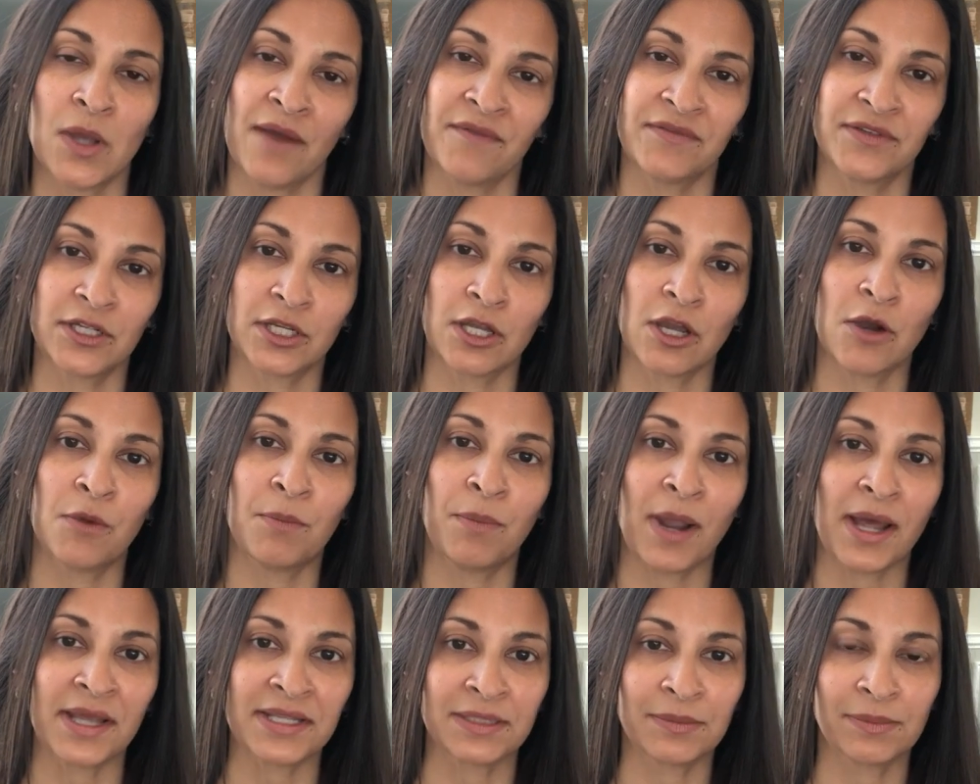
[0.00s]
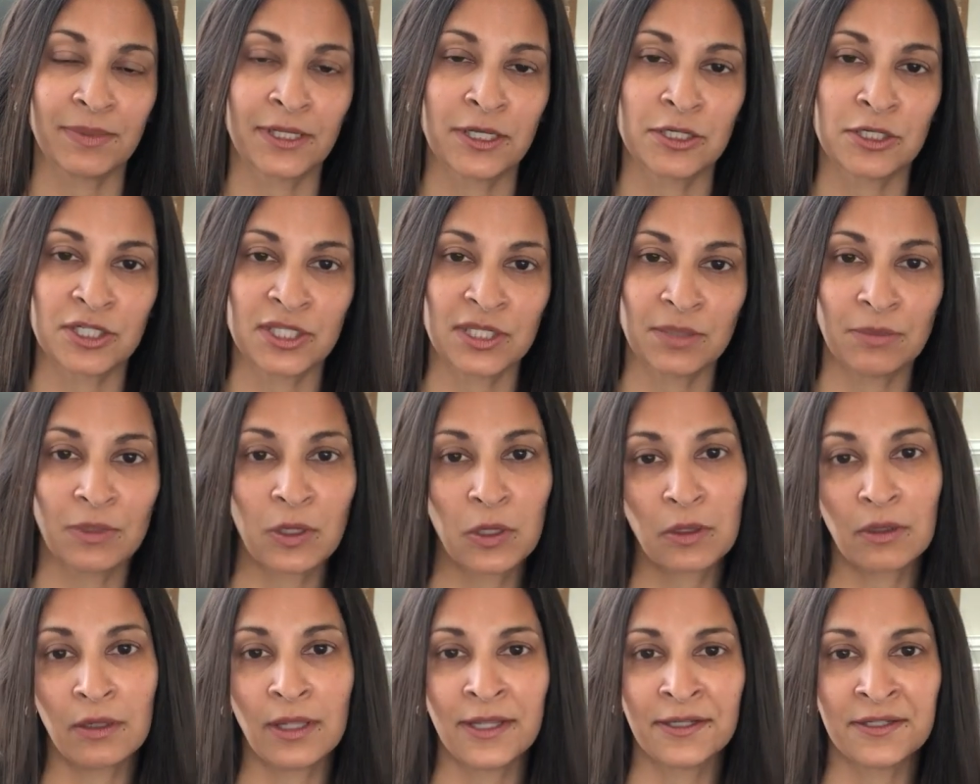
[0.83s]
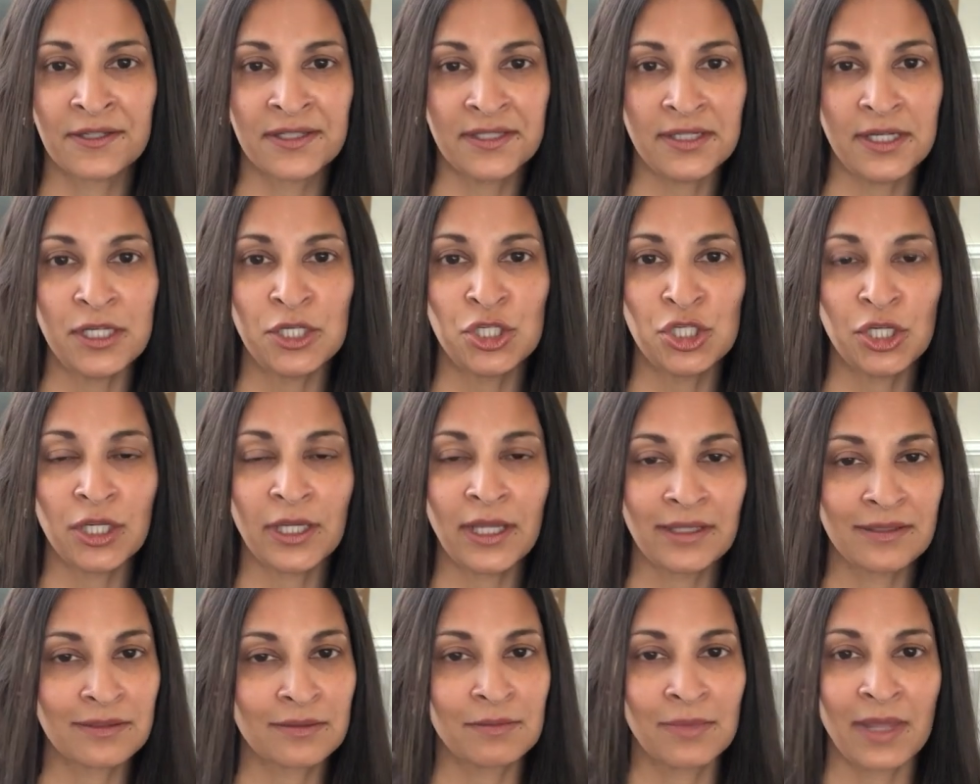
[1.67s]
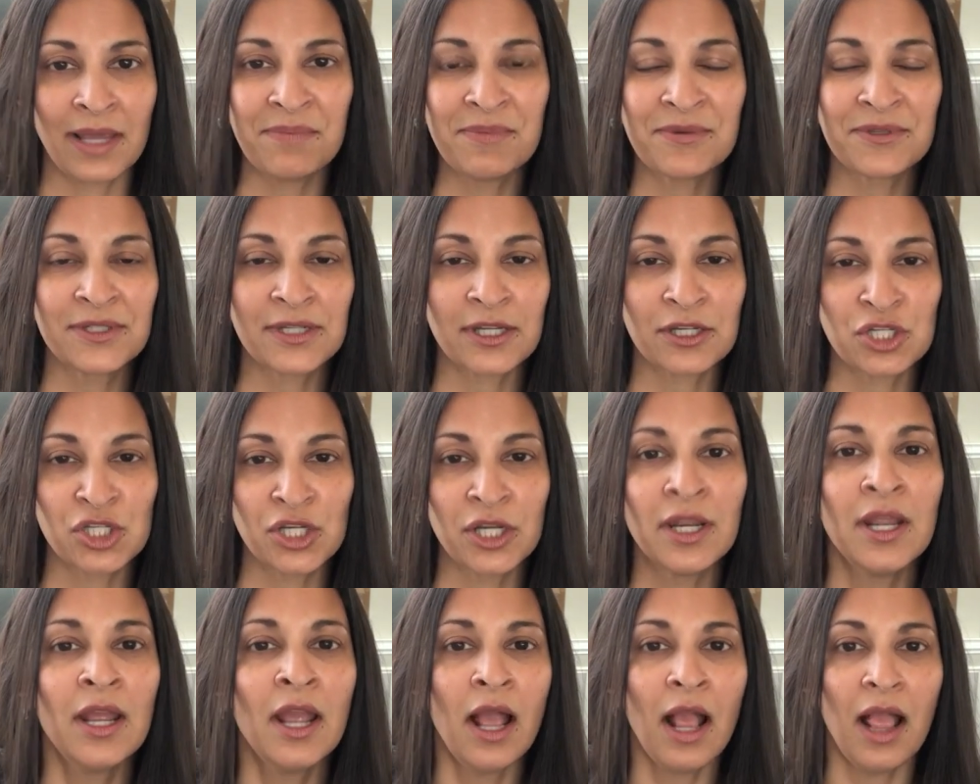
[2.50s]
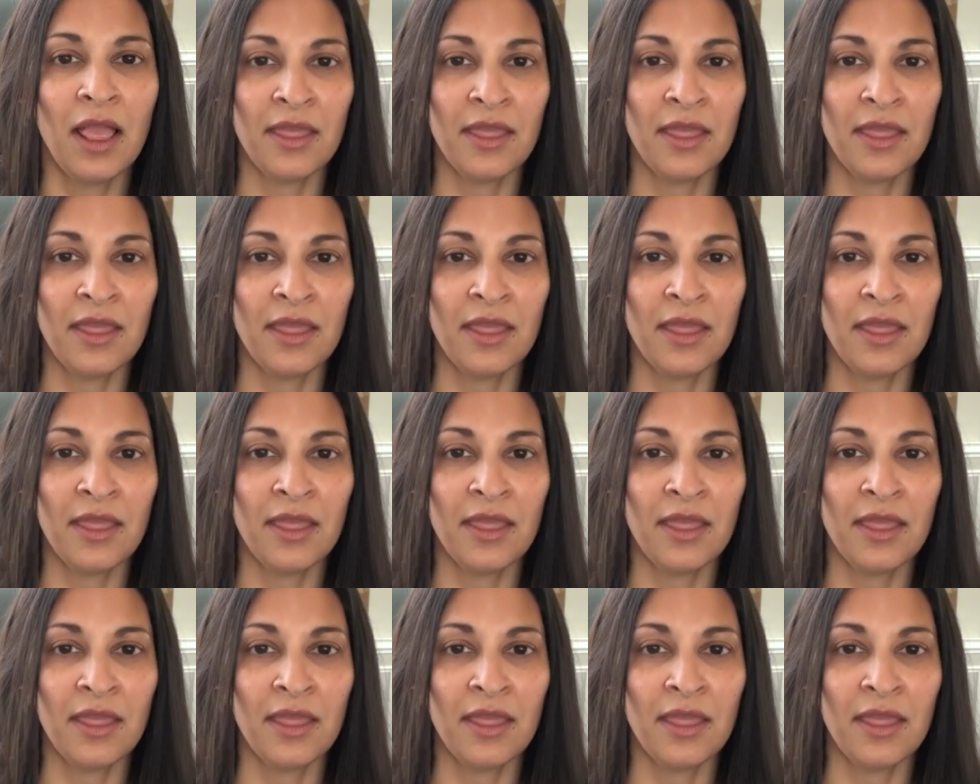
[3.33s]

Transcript: you have to go possibly under some local anesthesia, get some liposuction,